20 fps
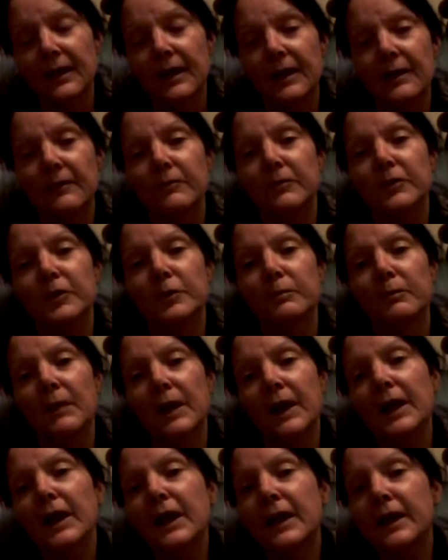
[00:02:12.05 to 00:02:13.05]
And for
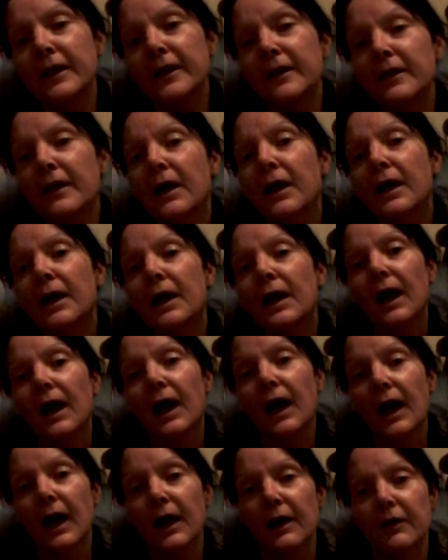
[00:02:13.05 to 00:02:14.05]
mine,
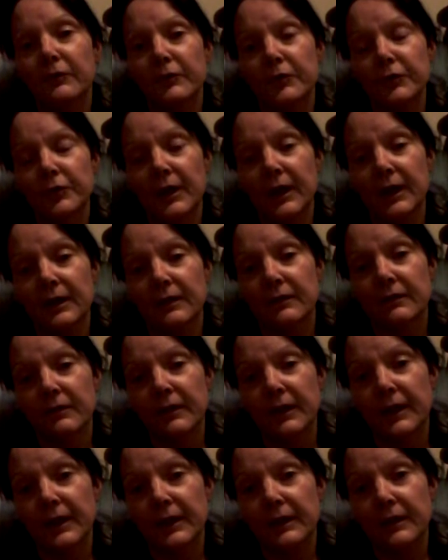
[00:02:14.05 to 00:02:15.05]
I've tried to
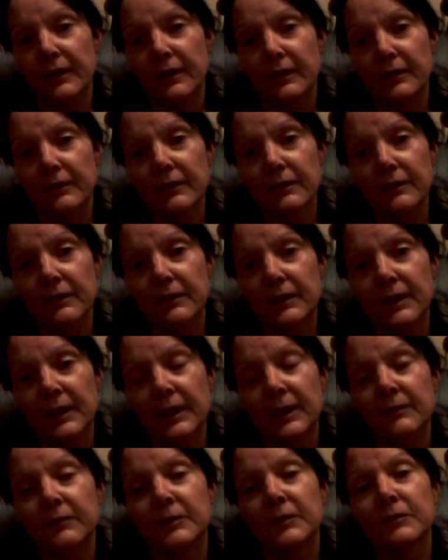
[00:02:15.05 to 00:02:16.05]
take it
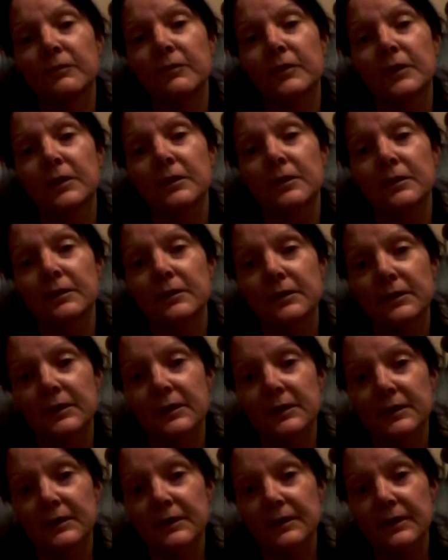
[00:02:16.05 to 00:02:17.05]
even
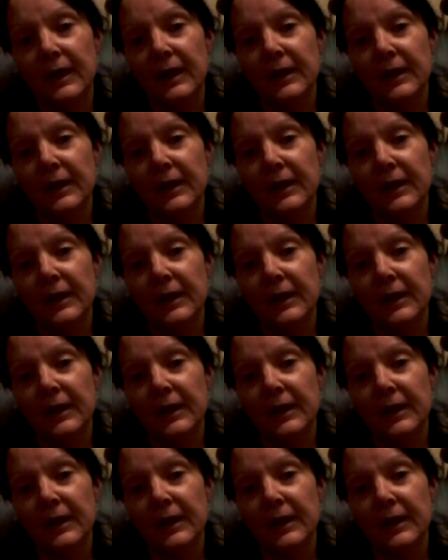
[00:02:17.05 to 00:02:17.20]
farther.